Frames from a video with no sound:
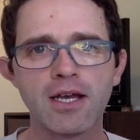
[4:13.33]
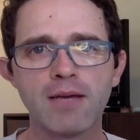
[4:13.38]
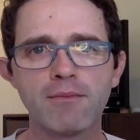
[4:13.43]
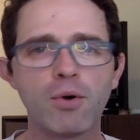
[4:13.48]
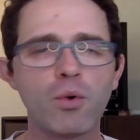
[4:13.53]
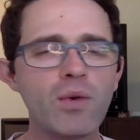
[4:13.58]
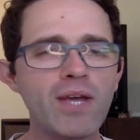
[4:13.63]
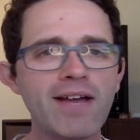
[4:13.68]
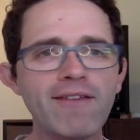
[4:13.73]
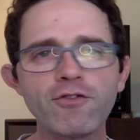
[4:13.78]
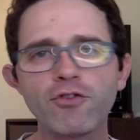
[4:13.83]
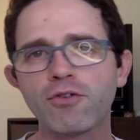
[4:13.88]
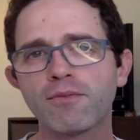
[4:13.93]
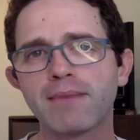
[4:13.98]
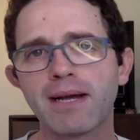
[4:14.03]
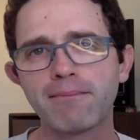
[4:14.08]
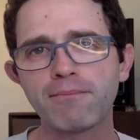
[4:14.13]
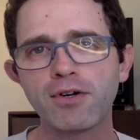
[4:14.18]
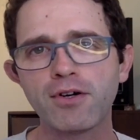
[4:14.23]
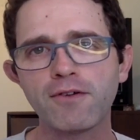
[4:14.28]
But we have to
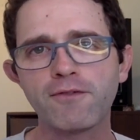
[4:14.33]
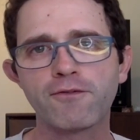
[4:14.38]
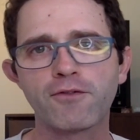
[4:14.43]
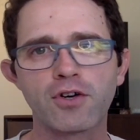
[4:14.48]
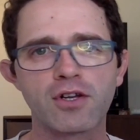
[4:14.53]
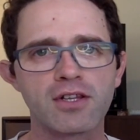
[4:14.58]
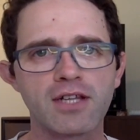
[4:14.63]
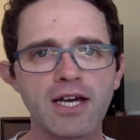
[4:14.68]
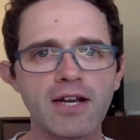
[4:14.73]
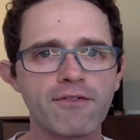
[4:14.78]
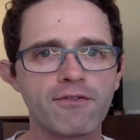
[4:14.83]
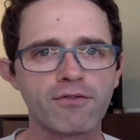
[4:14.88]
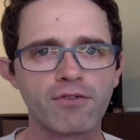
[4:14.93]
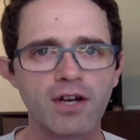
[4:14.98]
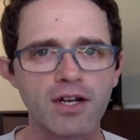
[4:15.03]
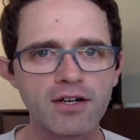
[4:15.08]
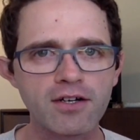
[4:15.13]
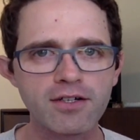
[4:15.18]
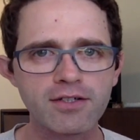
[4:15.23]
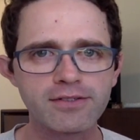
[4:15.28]
remember, for a lot of
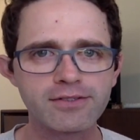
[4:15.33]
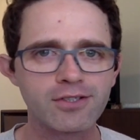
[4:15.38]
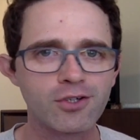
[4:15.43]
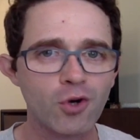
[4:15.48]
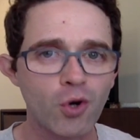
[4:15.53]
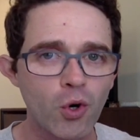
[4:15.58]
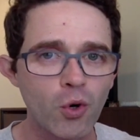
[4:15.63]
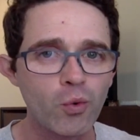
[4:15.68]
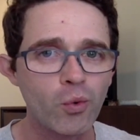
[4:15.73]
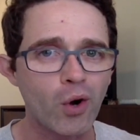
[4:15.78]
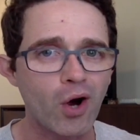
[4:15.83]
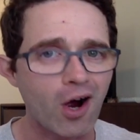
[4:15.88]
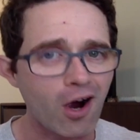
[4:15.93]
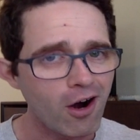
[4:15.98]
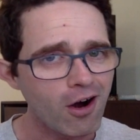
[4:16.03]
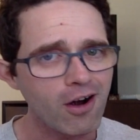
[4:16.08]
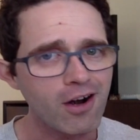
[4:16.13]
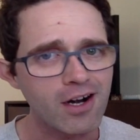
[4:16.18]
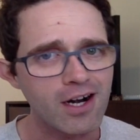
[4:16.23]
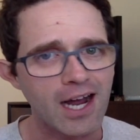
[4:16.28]
runners who
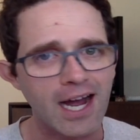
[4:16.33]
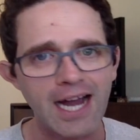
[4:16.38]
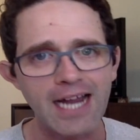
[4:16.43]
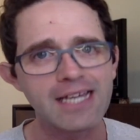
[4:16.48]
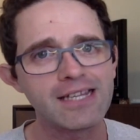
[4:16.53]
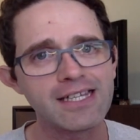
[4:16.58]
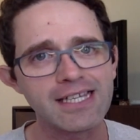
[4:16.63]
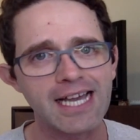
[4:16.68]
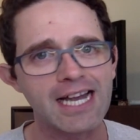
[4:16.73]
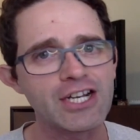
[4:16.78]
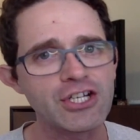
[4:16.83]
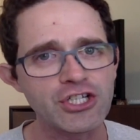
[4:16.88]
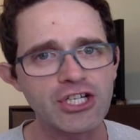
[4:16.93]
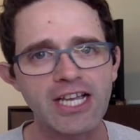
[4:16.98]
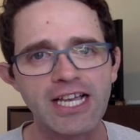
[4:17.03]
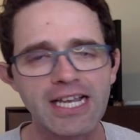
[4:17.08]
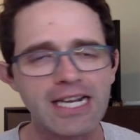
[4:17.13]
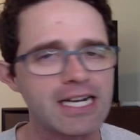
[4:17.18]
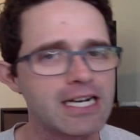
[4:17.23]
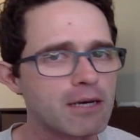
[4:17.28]
are highly
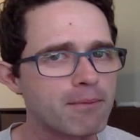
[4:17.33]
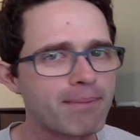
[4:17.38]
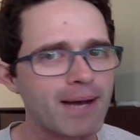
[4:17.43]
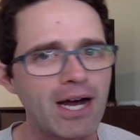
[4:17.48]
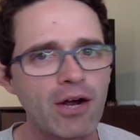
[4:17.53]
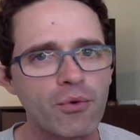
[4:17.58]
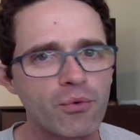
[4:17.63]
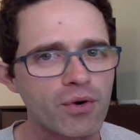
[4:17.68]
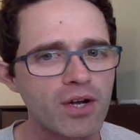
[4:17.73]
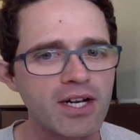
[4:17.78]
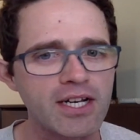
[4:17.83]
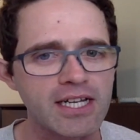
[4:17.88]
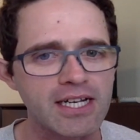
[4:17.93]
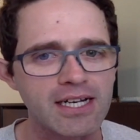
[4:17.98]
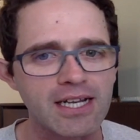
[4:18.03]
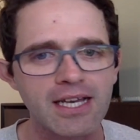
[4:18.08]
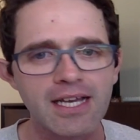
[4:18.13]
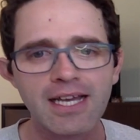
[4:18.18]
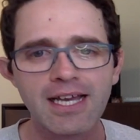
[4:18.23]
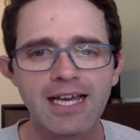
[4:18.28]
educated about
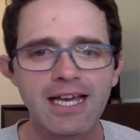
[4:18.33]
running,